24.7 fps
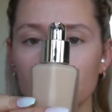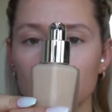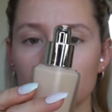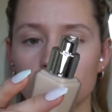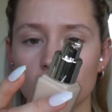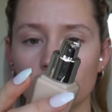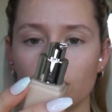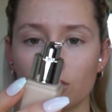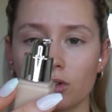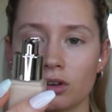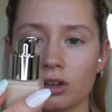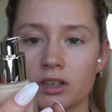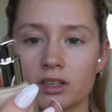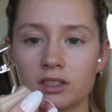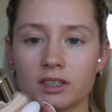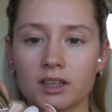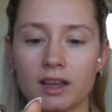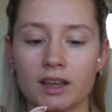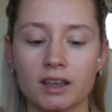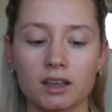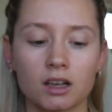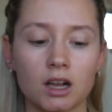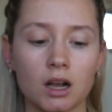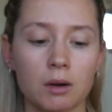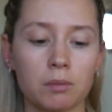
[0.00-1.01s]
so I'm going to
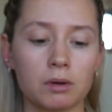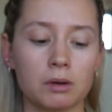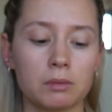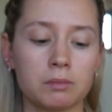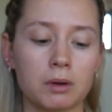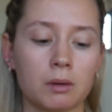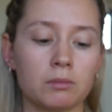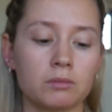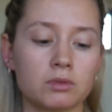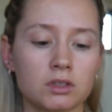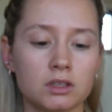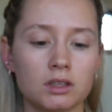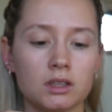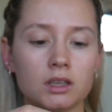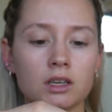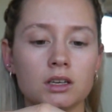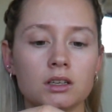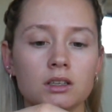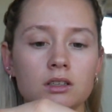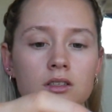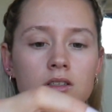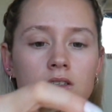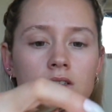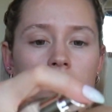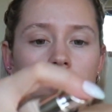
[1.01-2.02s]
take a couple of pumps of
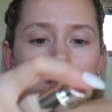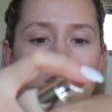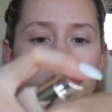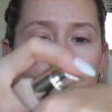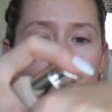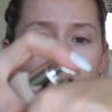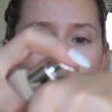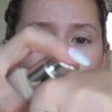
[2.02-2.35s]
this